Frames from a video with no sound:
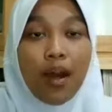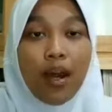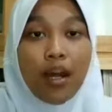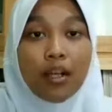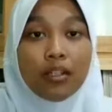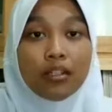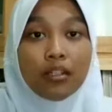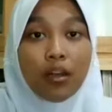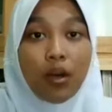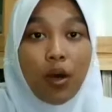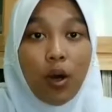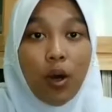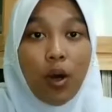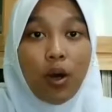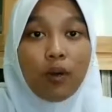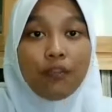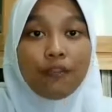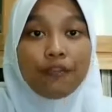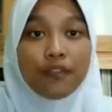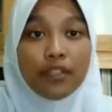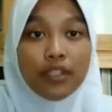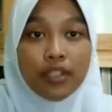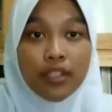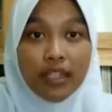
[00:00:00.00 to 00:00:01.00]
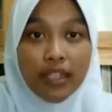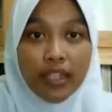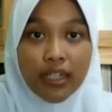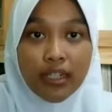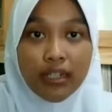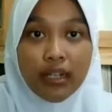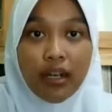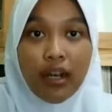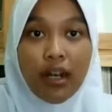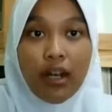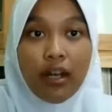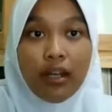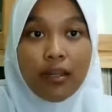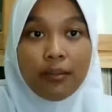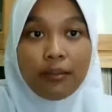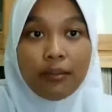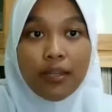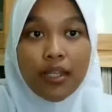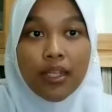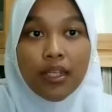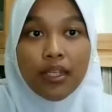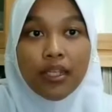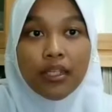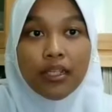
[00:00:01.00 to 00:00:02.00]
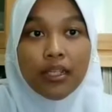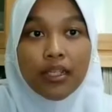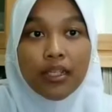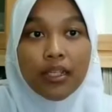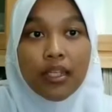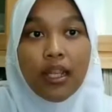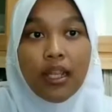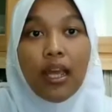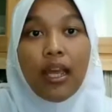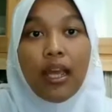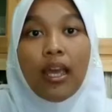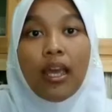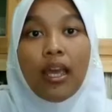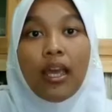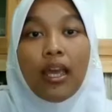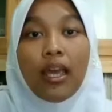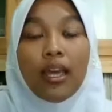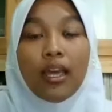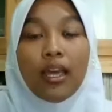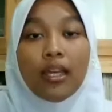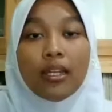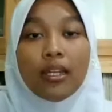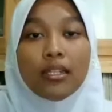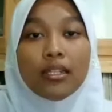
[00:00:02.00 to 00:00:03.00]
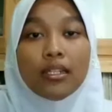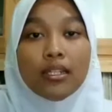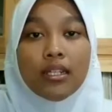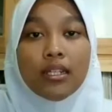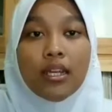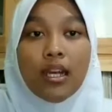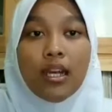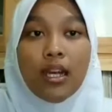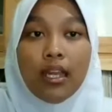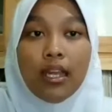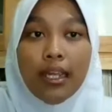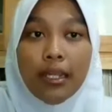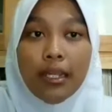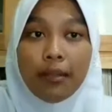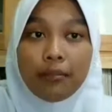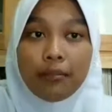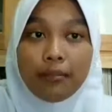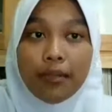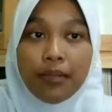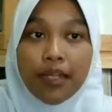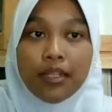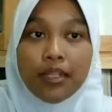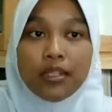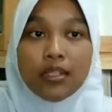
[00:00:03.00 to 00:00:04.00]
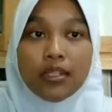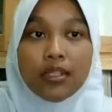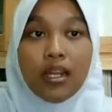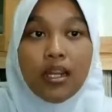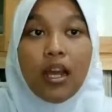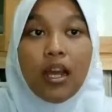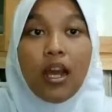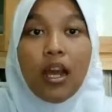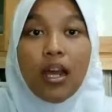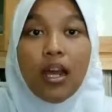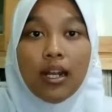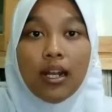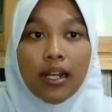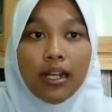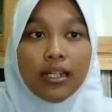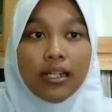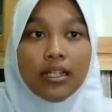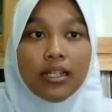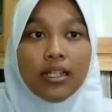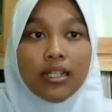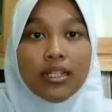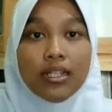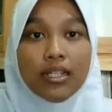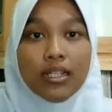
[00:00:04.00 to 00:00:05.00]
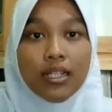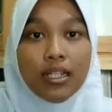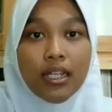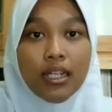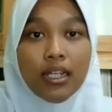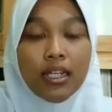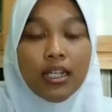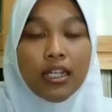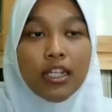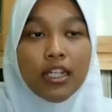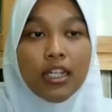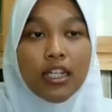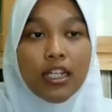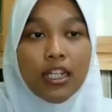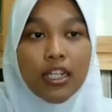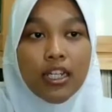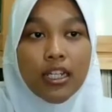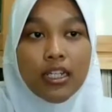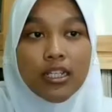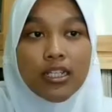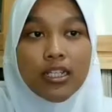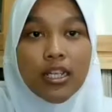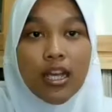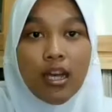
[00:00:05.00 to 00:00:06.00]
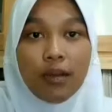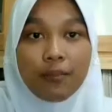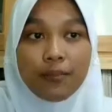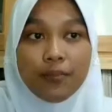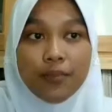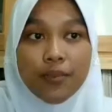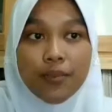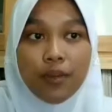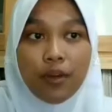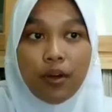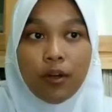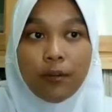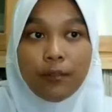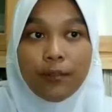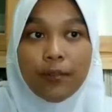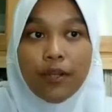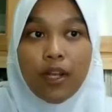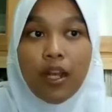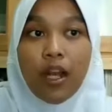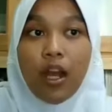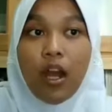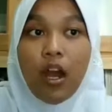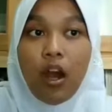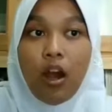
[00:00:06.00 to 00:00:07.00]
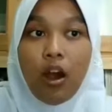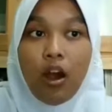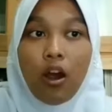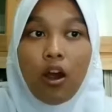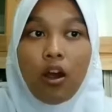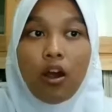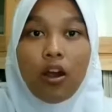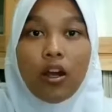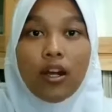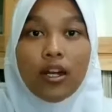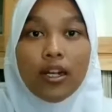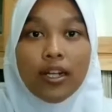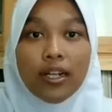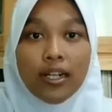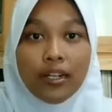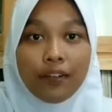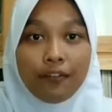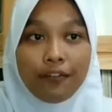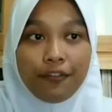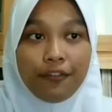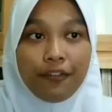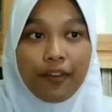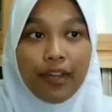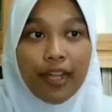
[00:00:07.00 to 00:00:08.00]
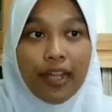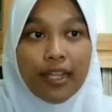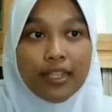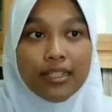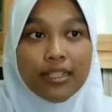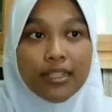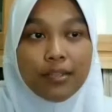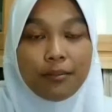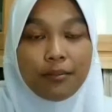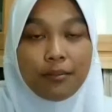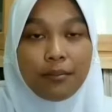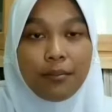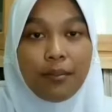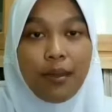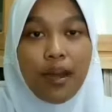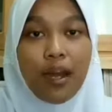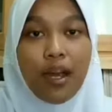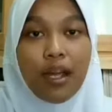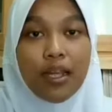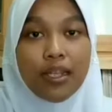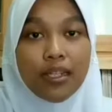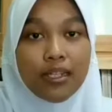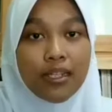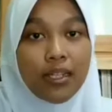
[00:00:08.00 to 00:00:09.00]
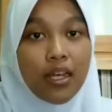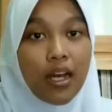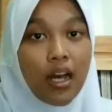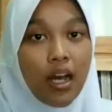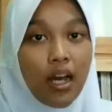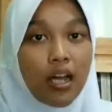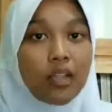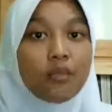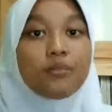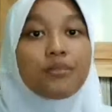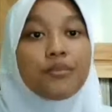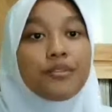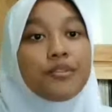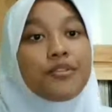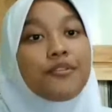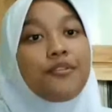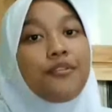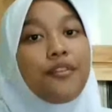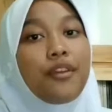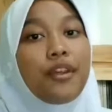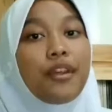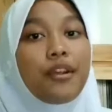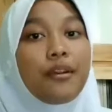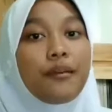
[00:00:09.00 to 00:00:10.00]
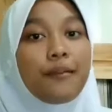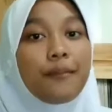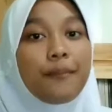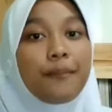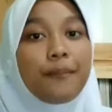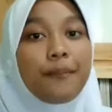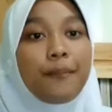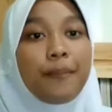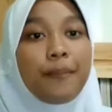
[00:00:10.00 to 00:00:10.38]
Part of the incoming and emit radiation is absorbed or reflected by the atmosphere.